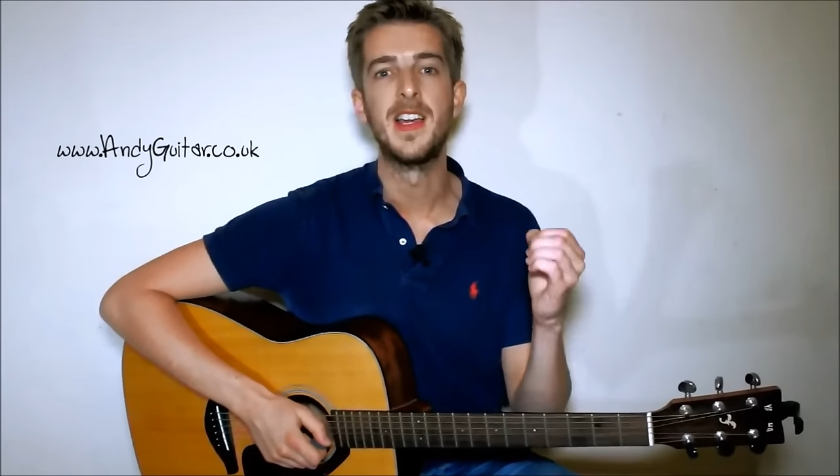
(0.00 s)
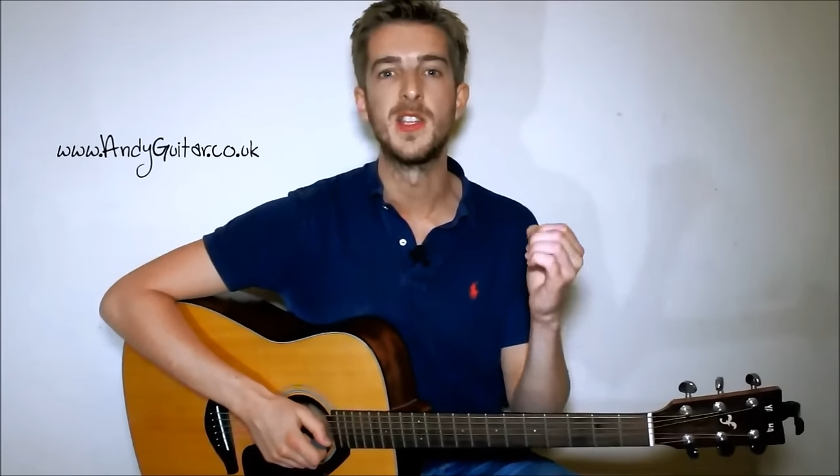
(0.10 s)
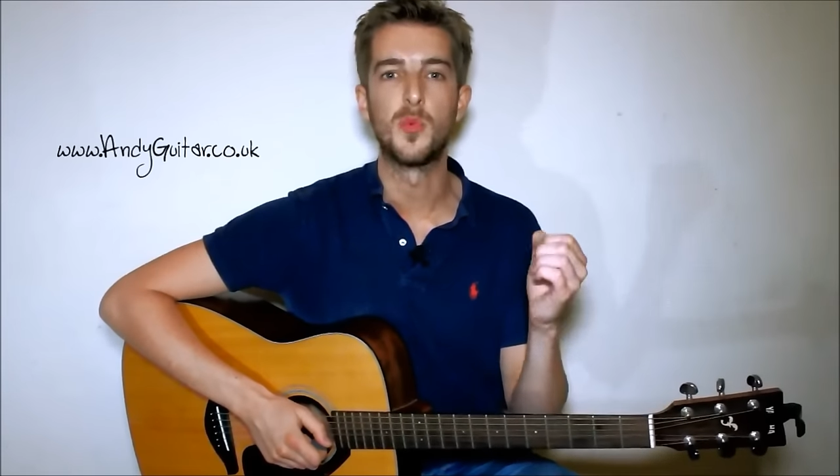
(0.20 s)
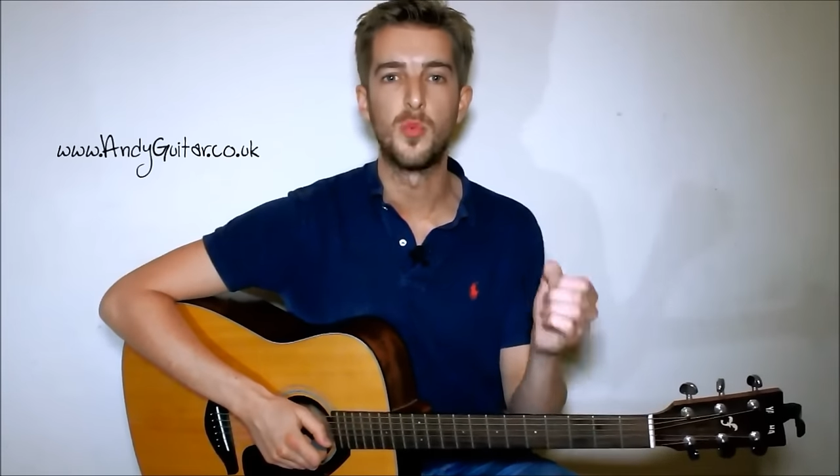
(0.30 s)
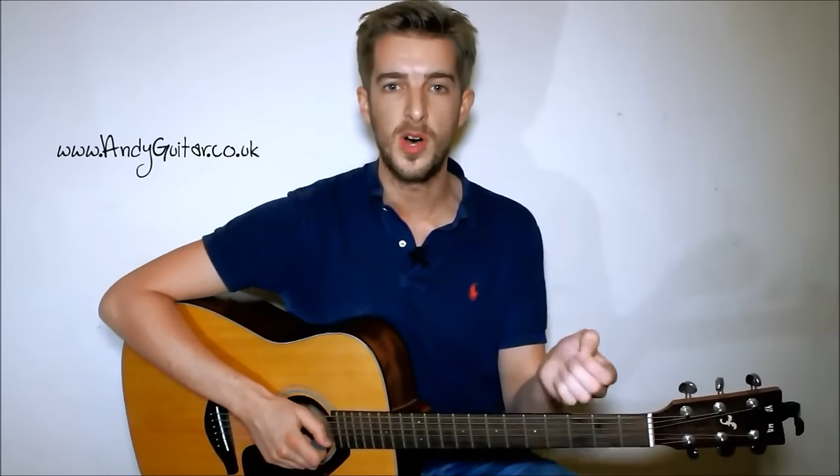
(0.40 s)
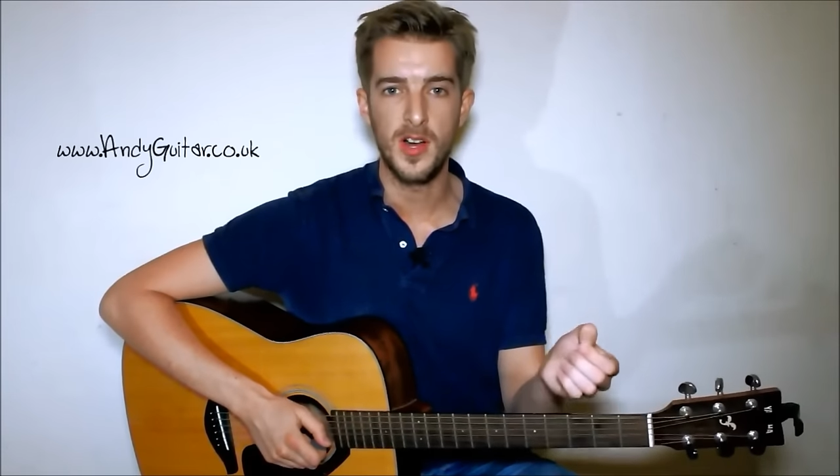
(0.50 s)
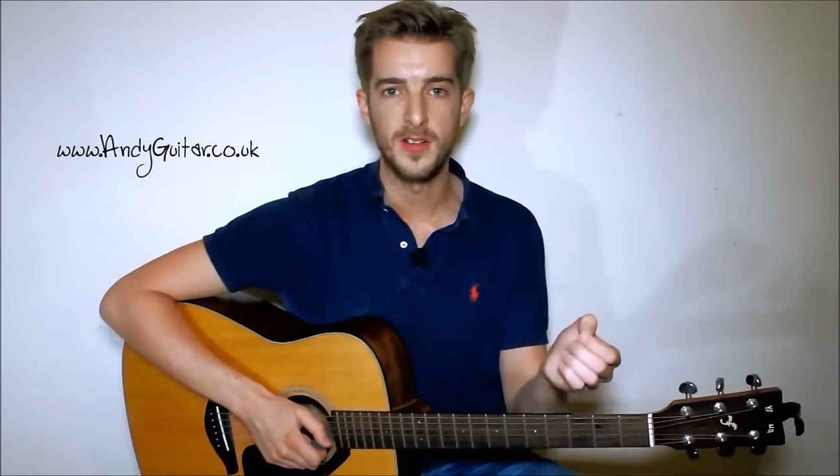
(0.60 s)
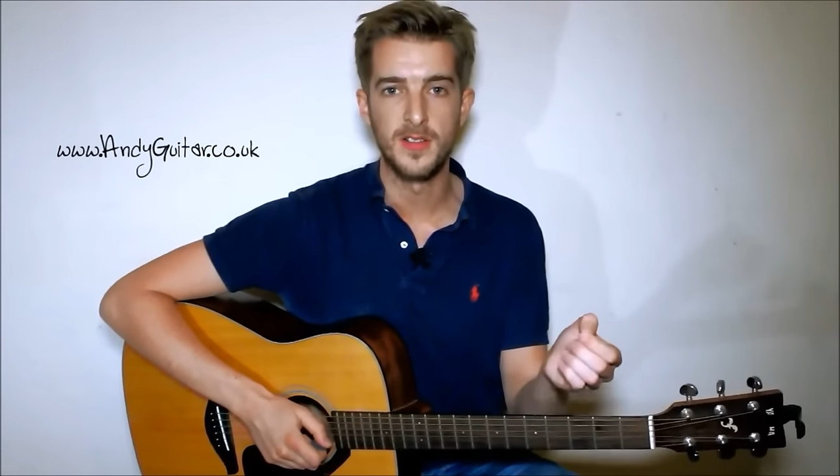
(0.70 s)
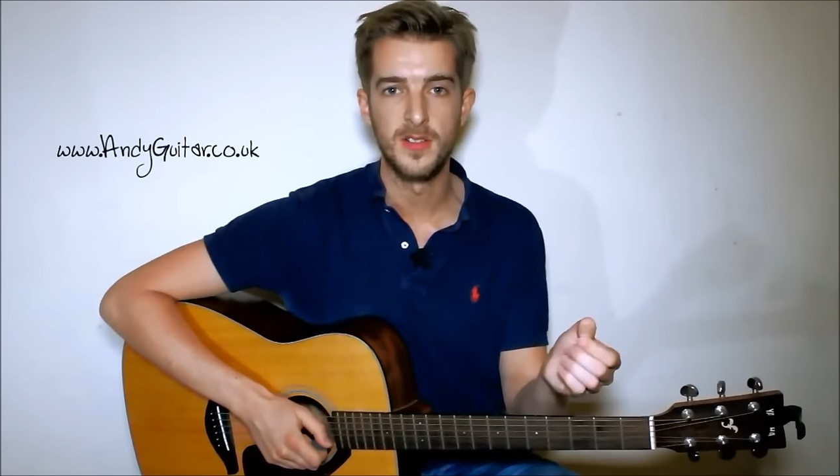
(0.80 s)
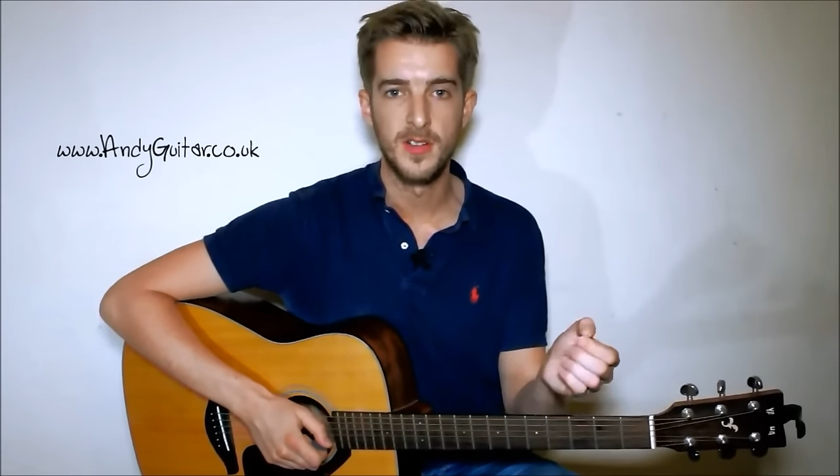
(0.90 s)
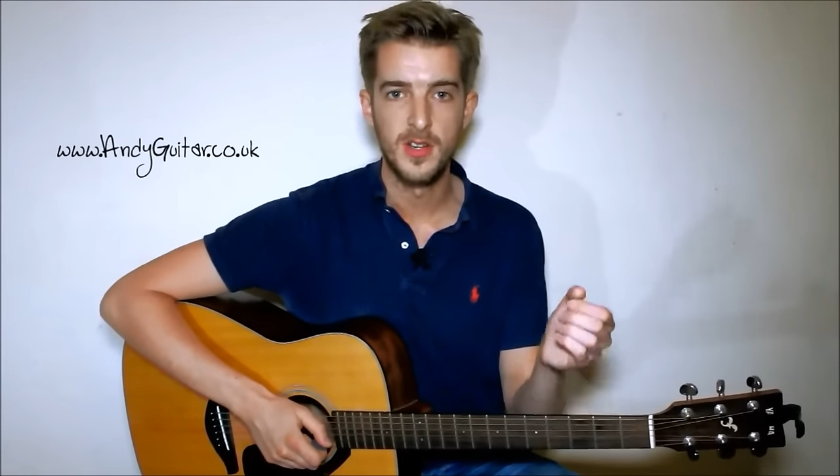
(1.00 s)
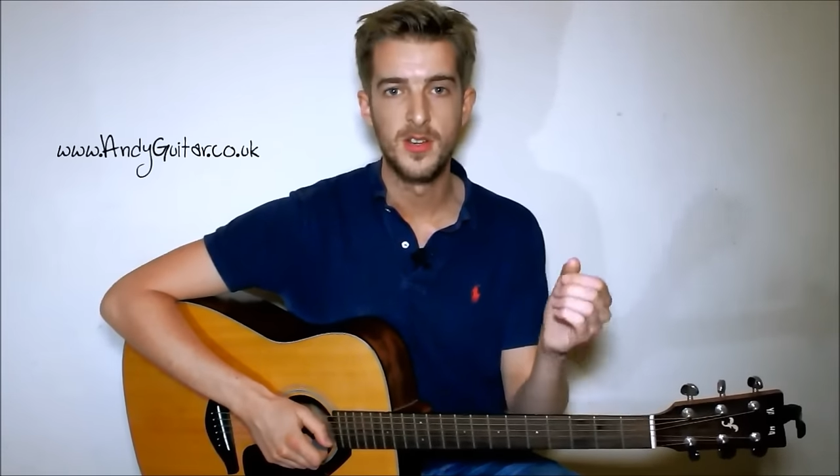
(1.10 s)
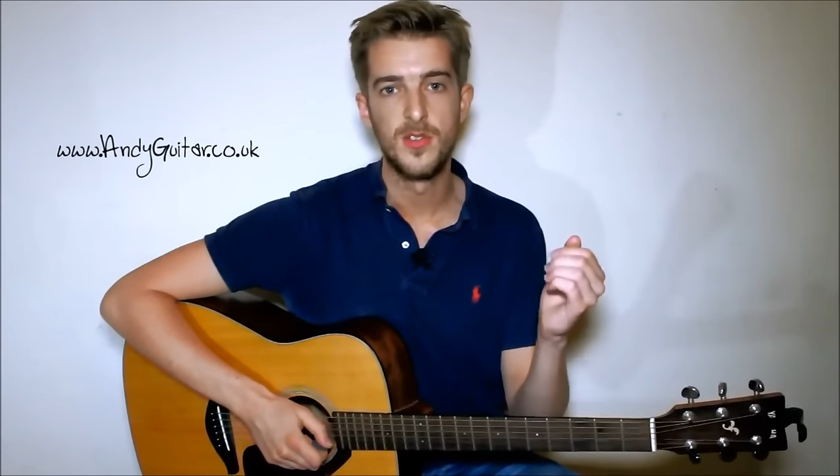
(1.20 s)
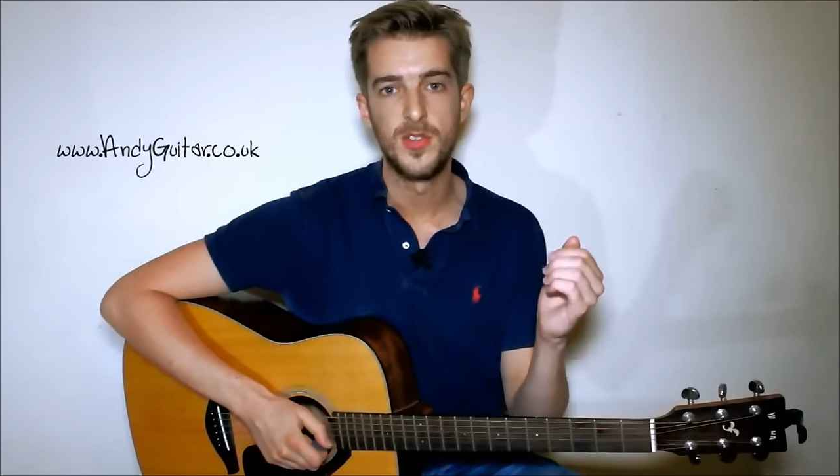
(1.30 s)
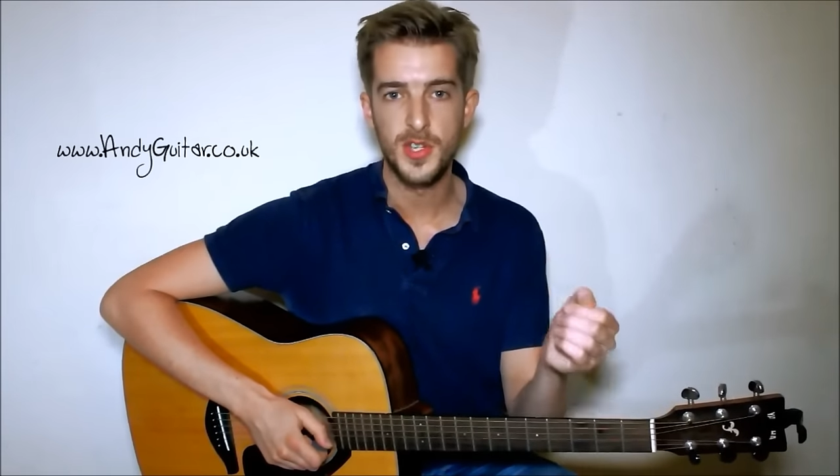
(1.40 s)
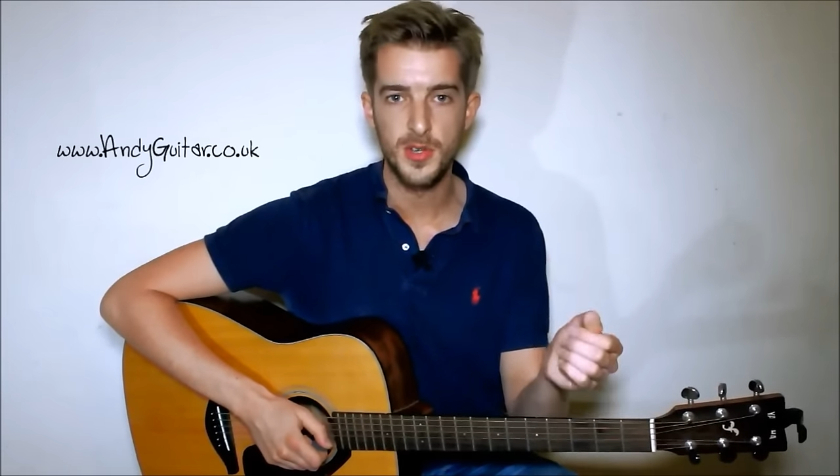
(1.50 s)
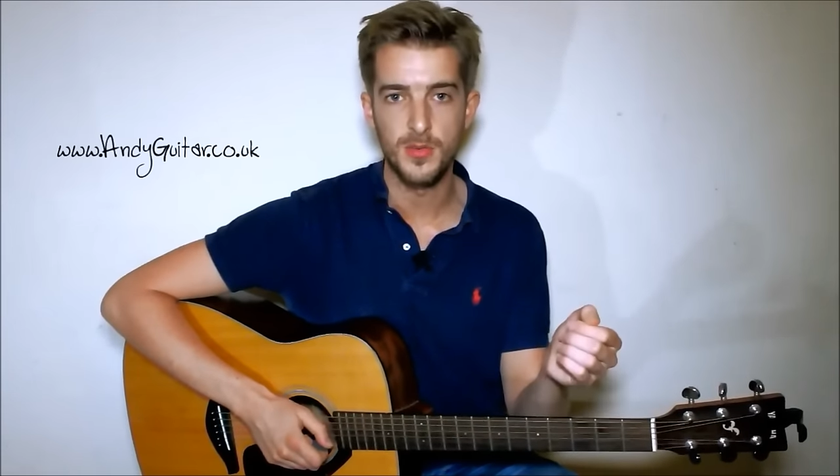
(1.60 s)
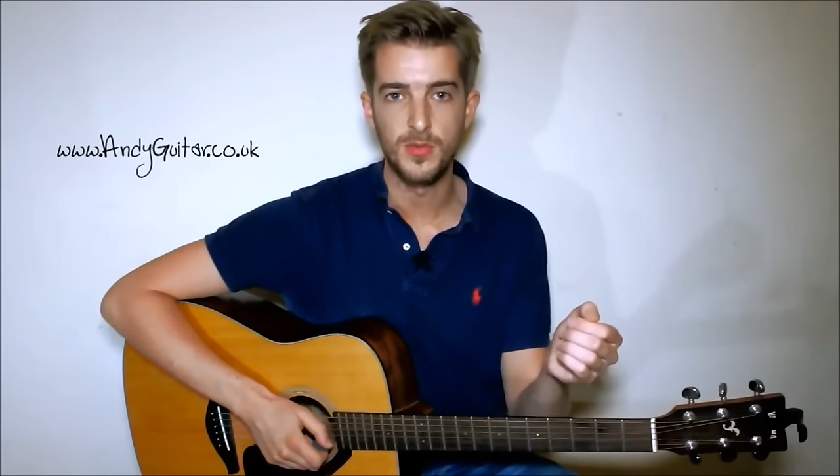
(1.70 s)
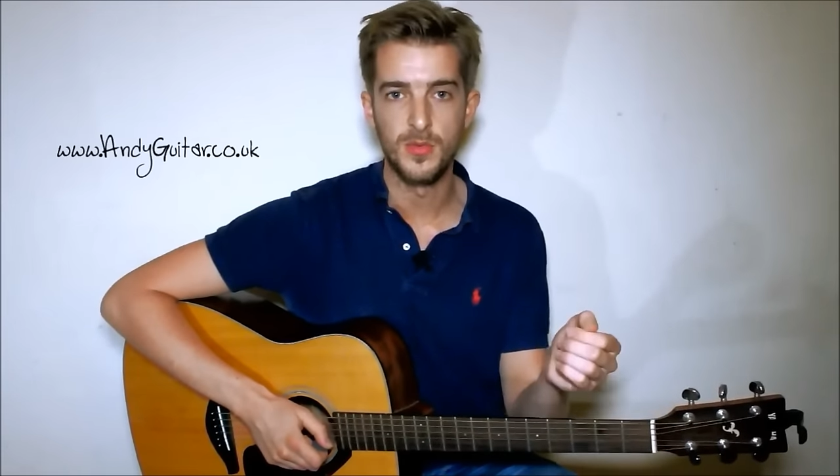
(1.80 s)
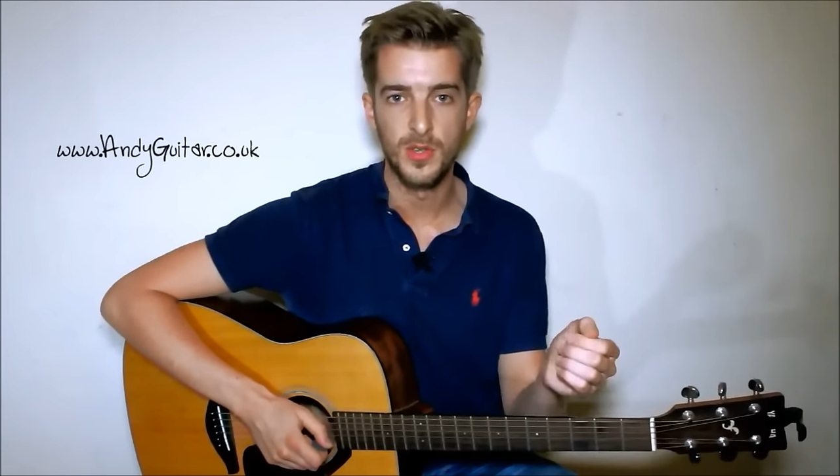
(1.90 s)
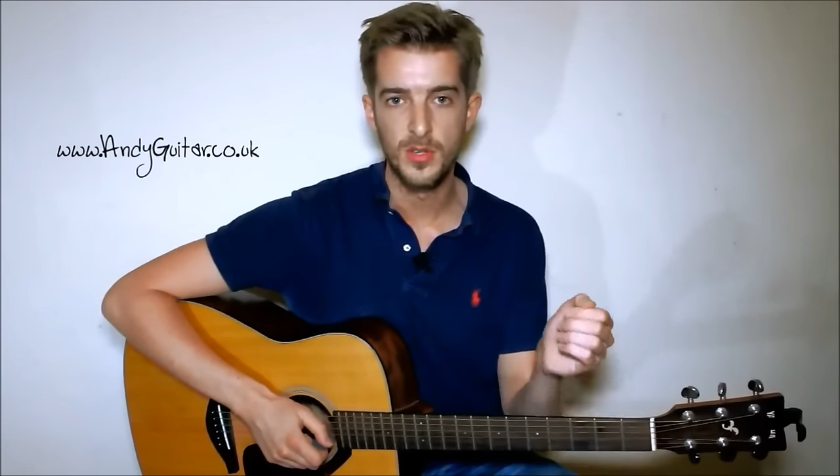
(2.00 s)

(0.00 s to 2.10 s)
is one, two,